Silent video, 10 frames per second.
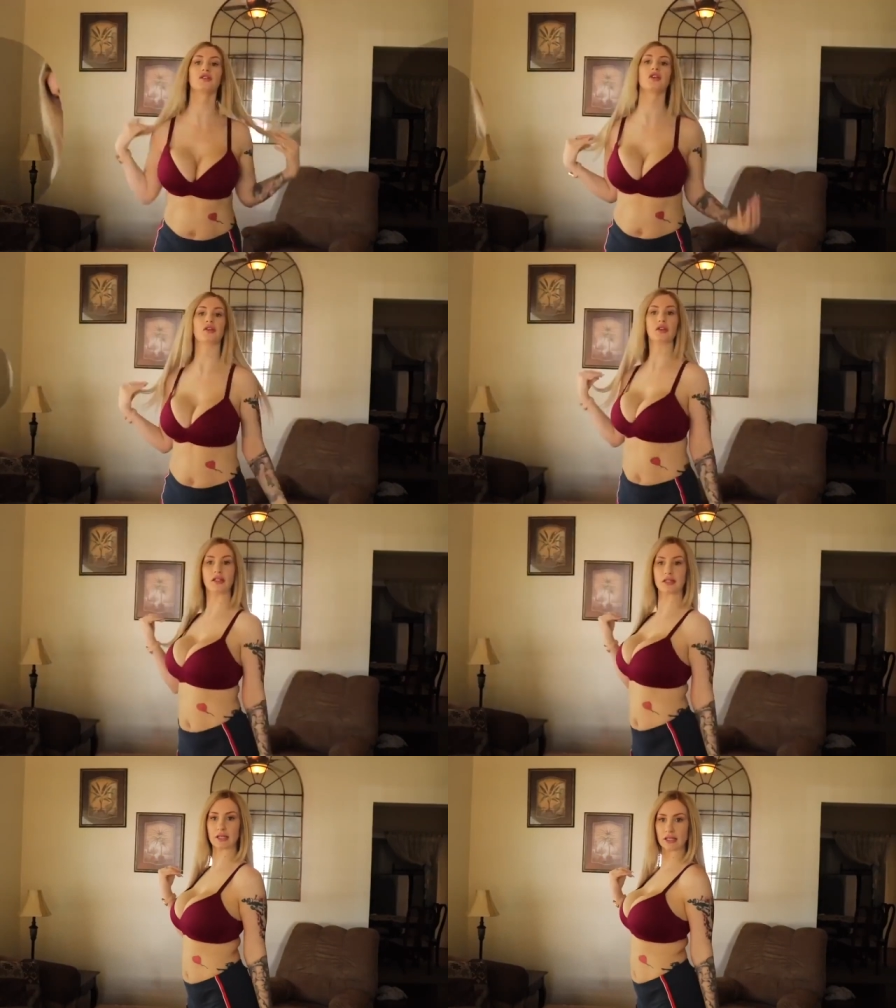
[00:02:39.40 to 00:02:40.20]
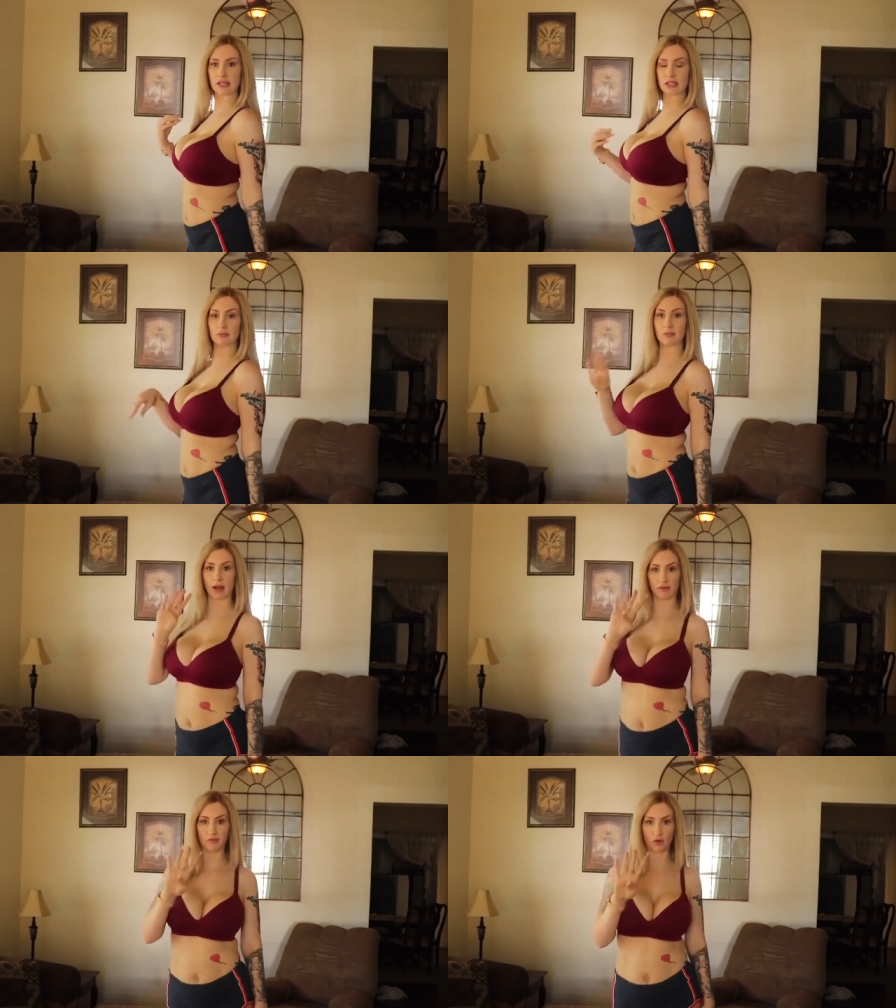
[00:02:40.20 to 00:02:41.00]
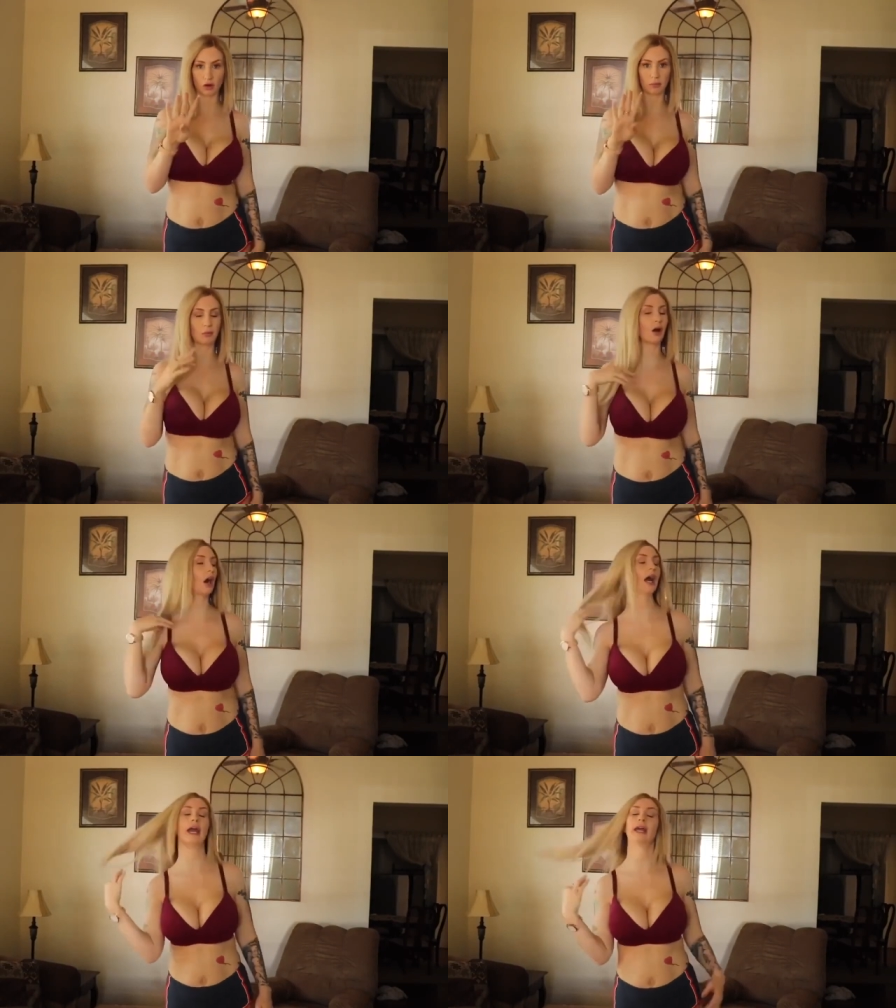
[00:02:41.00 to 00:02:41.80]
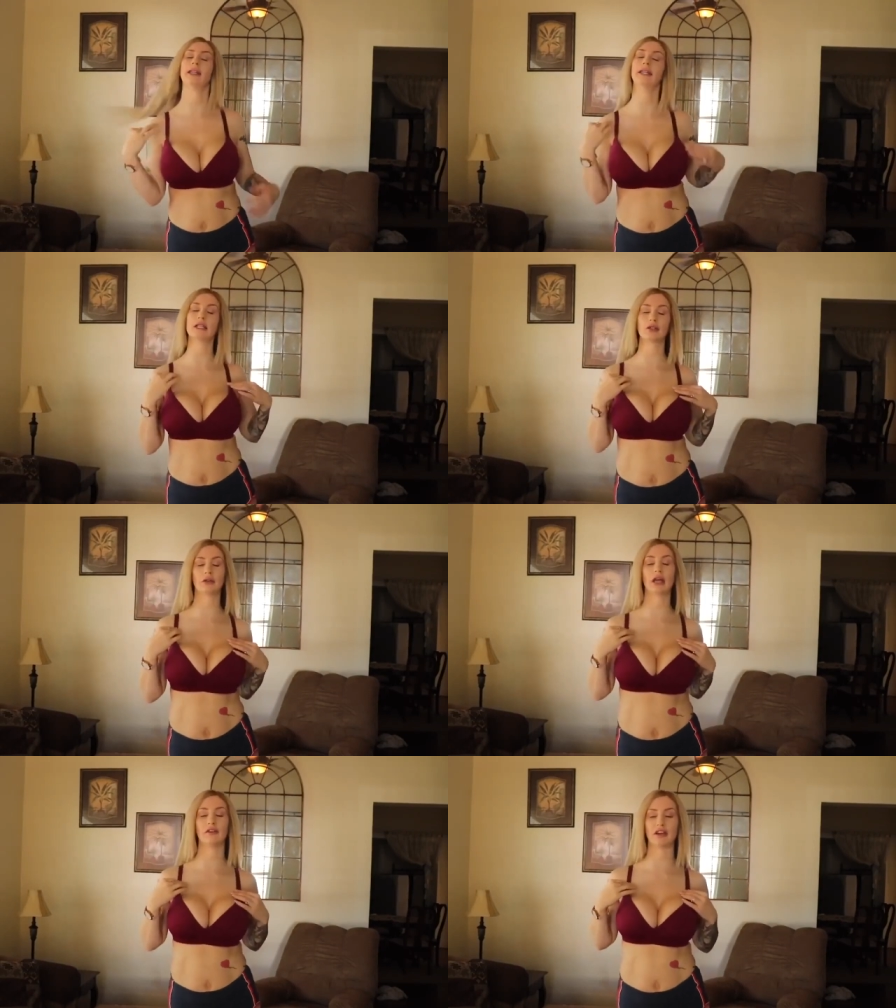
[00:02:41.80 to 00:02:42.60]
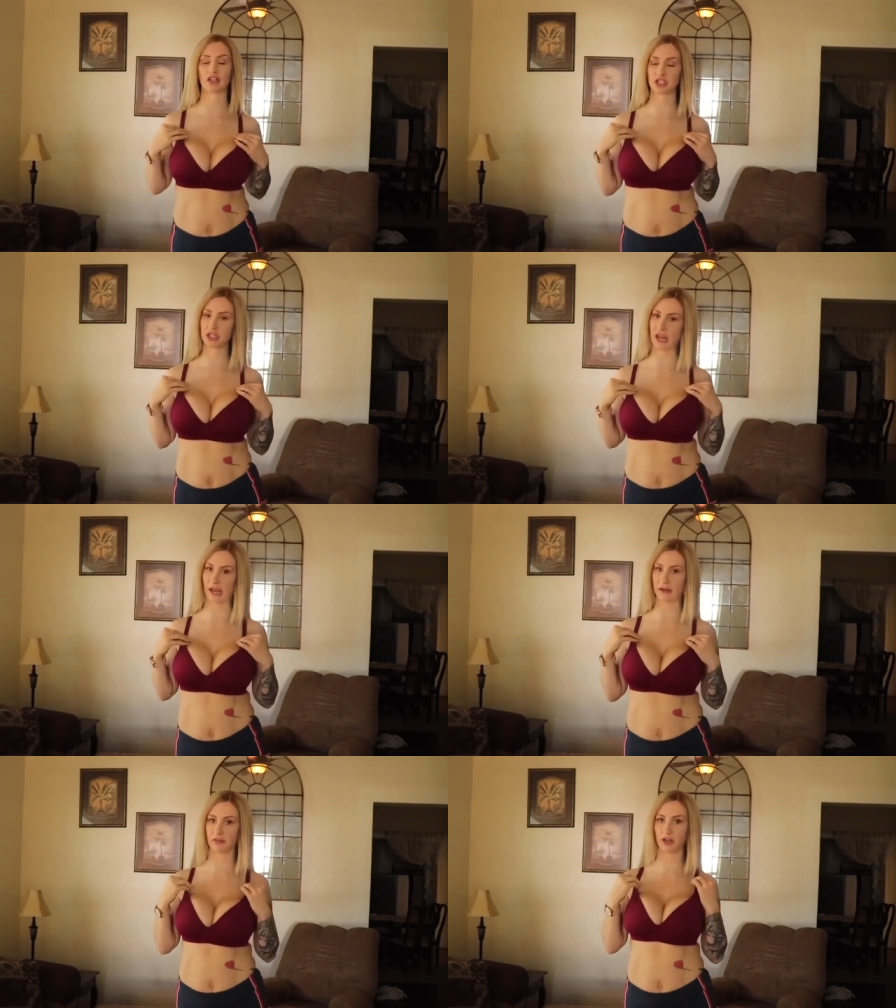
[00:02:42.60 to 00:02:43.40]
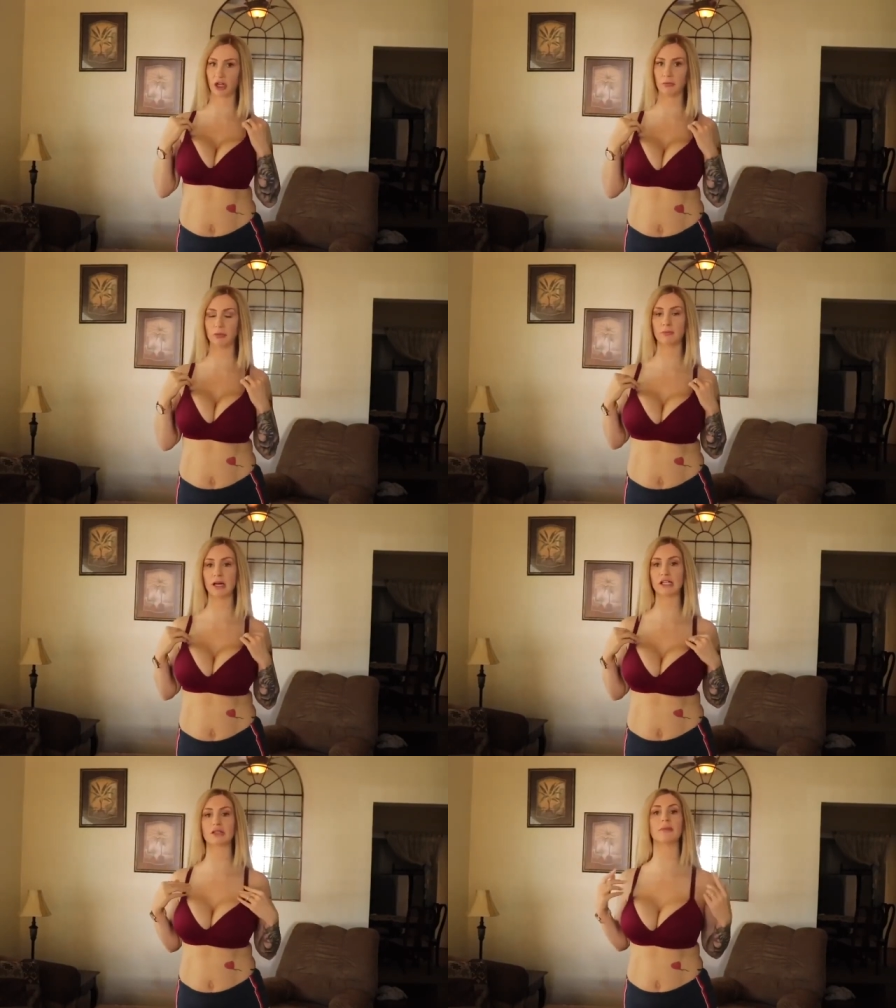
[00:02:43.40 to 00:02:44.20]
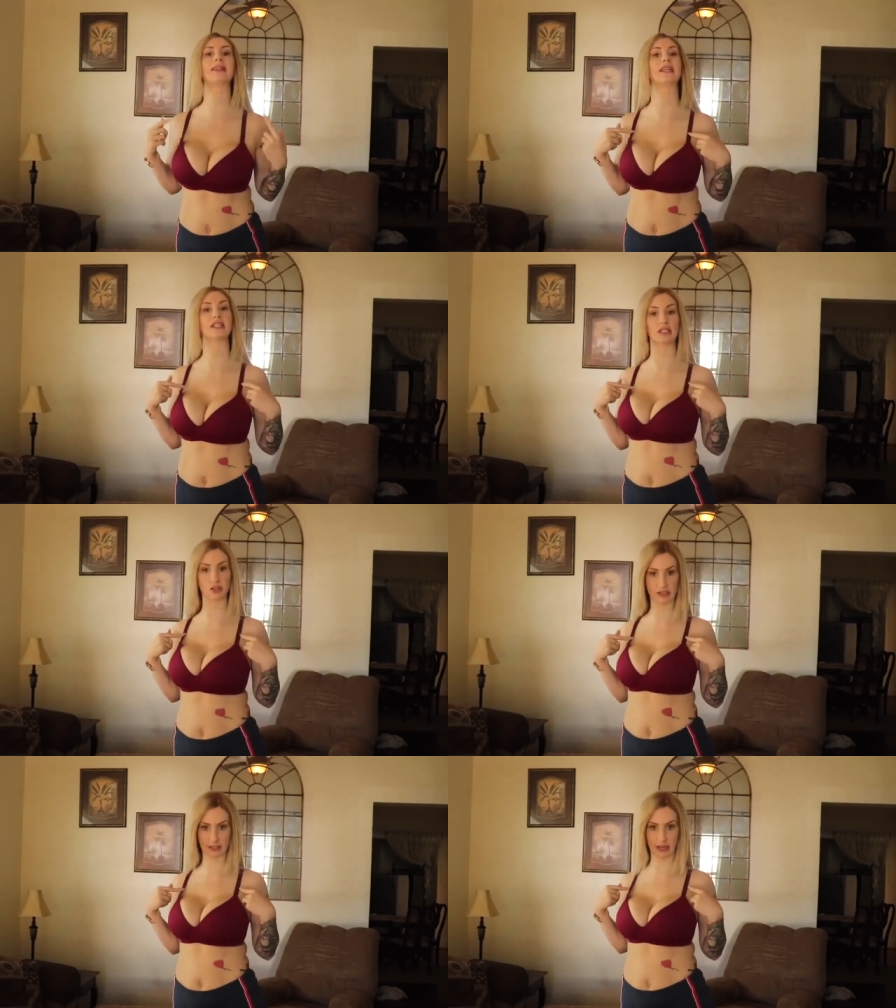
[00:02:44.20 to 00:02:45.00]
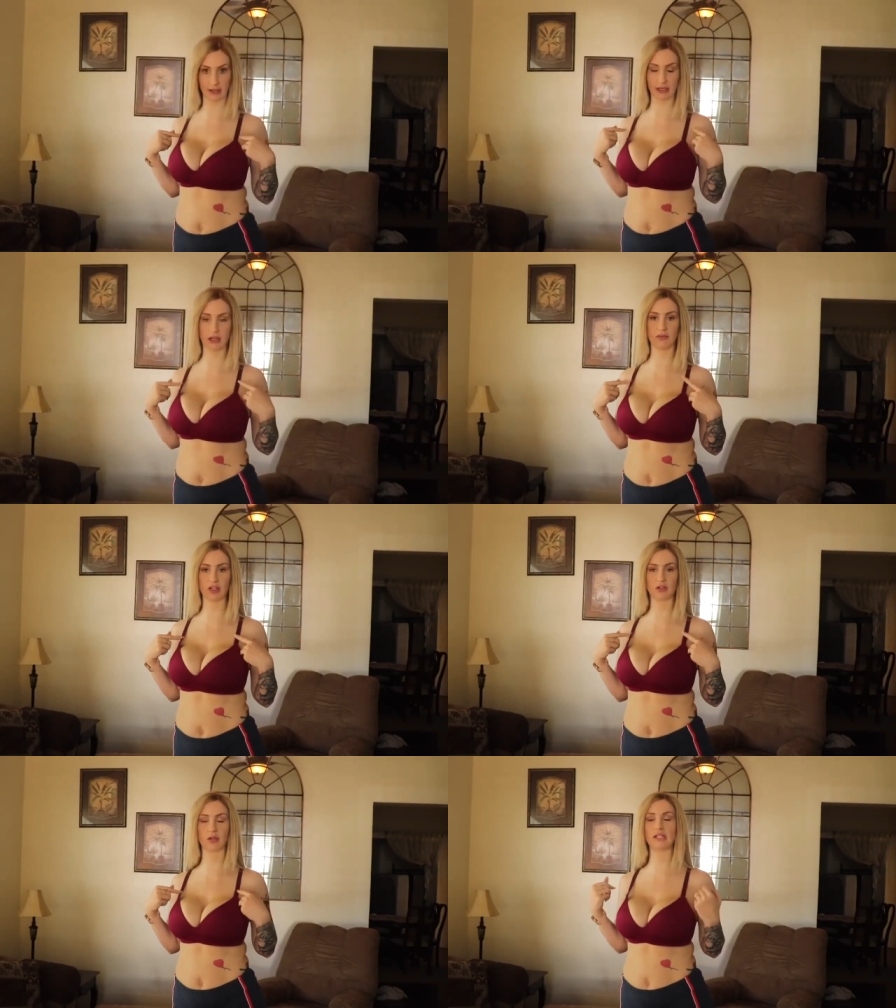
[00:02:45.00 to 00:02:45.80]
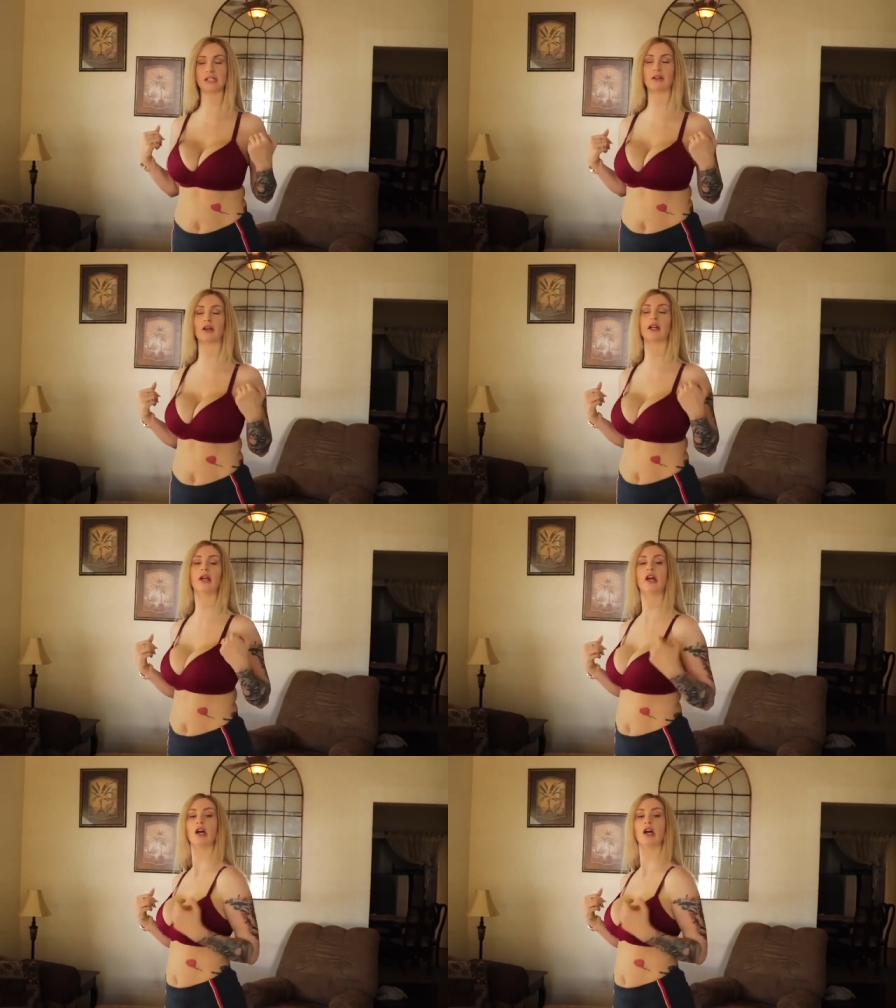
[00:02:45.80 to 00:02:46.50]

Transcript: So this is my fourth bra, and this one I've actually had for a couple months, but they still sell it at Victoria's Secret.